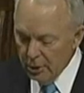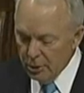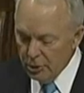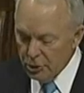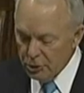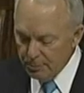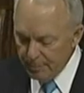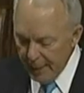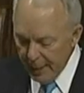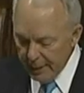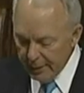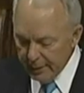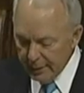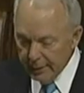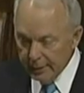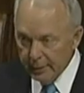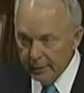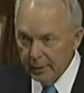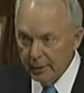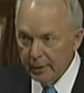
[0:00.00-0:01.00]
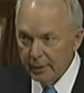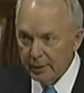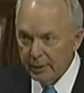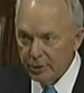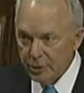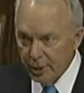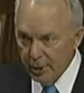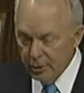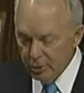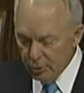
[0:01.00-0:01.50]
spending
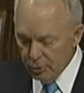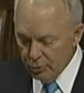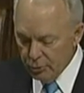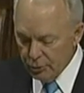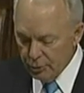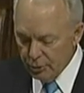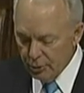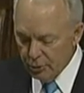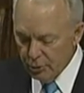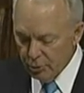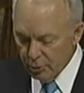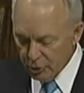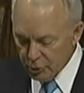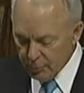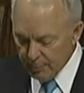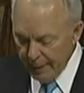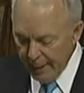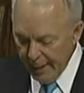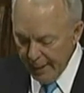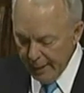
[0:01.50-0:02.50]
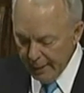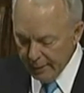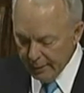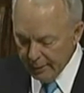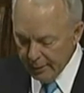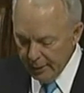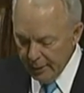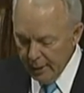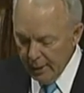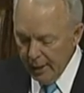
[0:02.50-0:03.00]
continues to
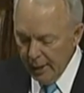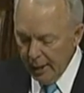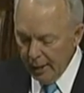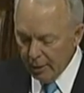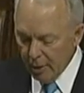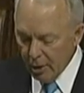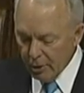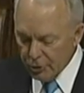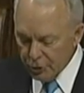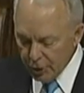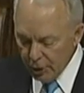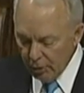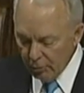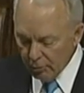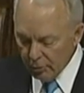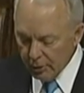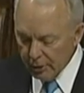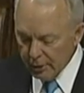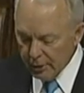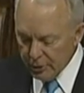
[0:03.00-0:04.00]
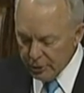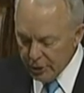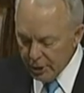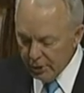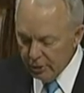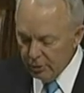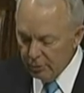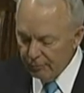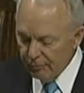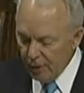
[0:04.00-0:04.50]
expand, and our children
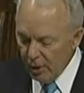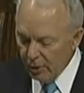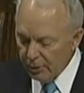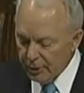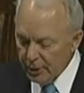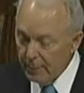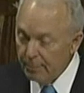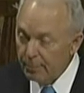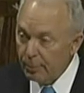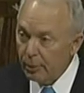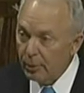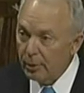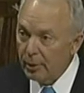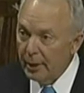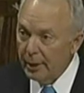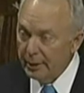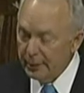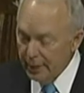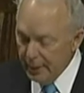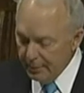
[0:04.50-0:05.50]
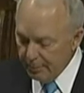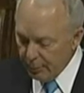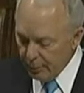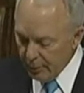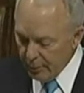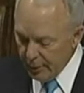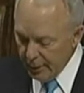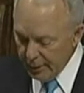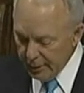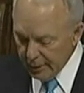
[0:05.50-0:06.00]
continue to fall deeper and
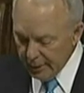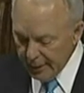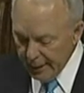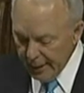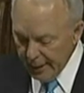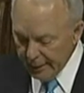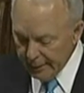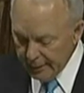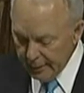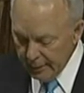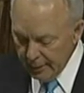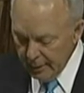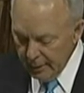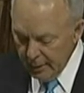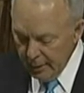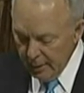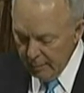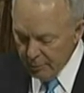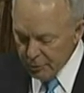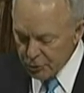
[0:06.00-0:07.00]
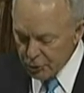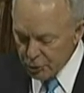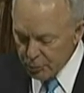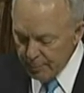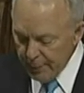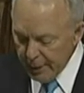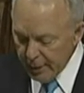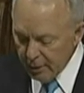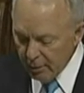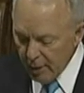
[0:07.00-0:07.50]
deeper into debt. Mr.
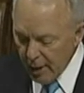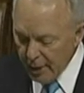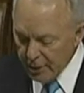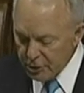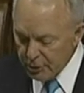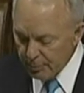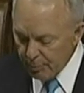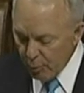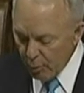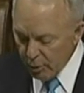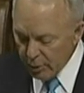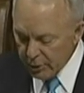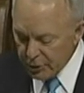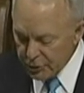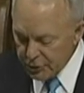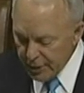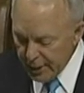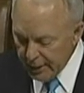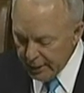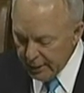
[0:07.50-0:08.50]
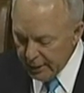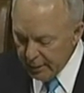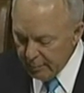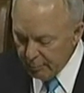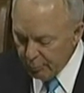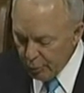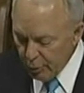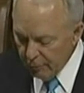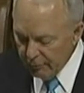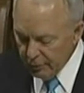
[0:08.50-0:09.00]
Speaker, I support extending and
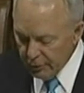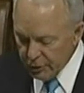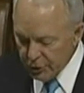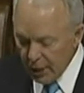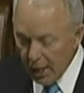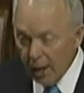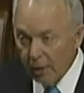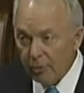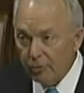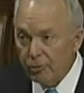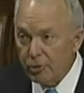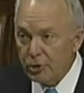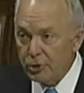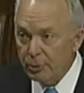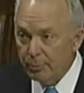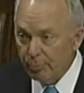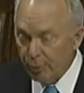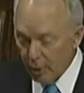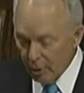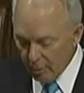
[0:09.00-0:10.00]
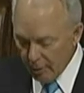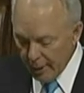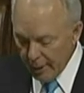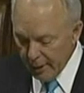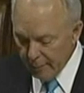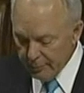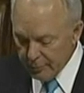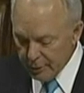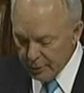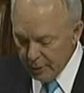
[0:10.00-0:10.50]
improving child nutrition
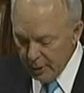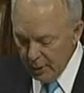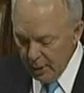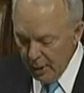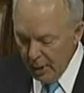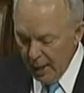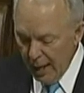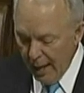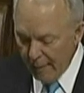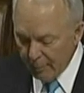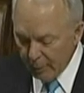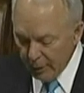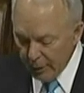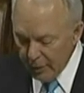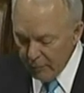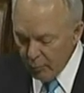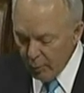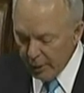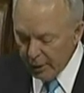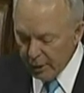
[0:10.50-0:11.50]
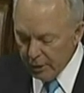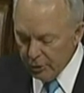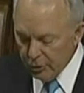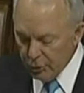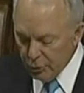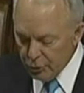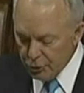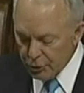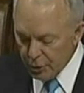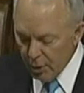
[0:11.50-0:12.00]
programs. I believe we can
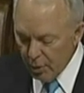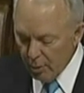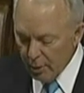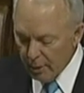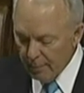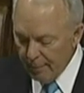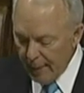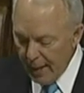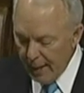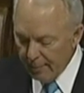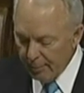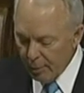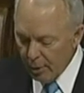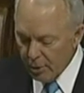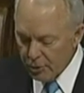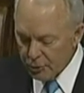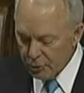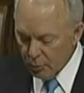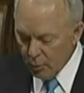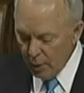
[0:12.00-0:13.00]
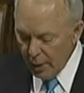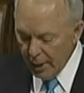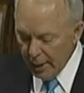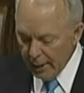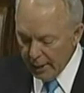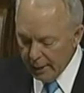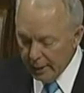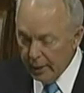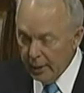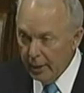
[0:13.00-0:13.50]
do so in a bipartisan
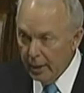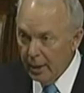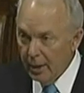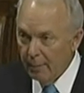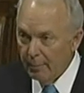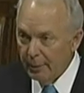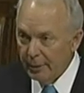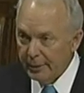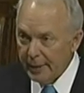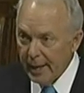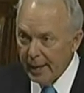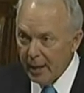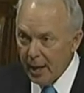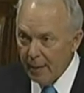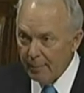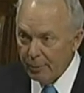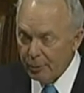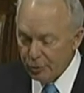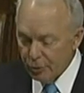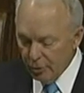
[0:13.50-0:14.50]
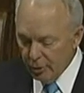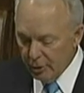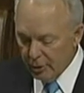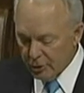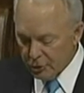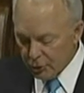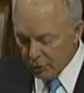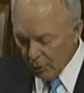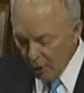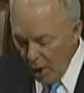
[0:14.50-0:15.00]
way, but that opportunity
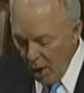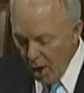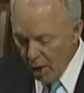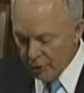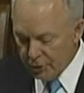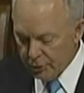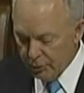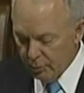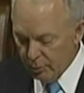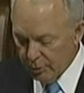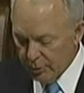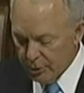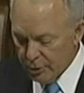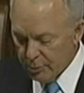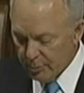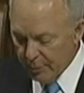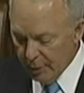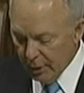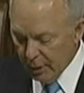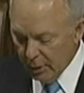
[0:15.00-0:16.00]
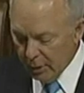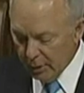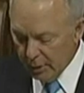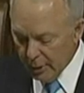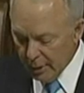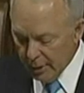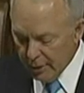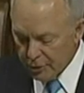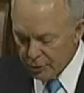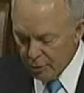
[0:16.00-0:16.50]
is lost with this bill,
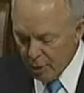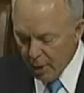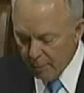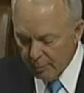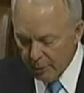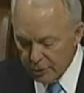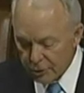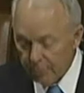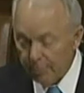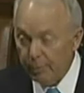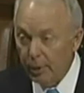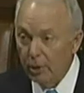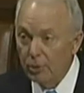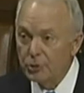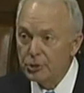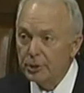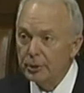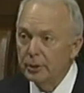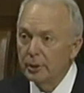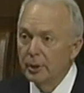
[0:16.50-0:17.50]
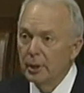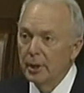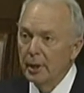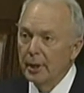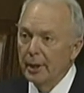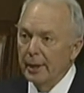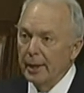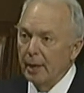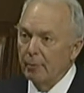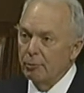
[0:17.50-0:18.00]
and so I must oppose it,
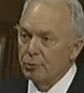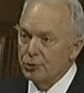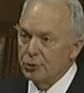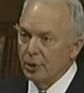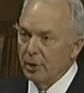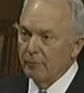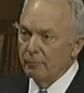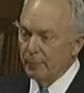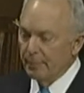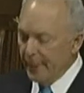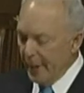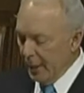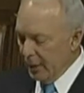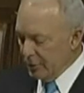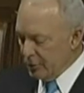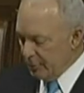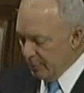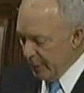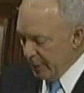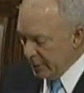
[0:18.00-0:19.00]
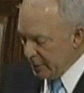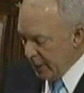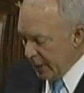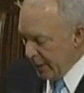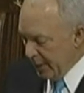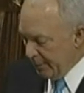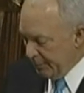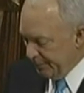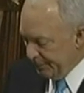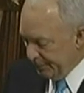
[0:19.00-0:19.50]
and I reserve the balance of my
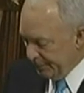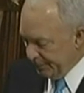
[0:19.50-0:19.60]
time.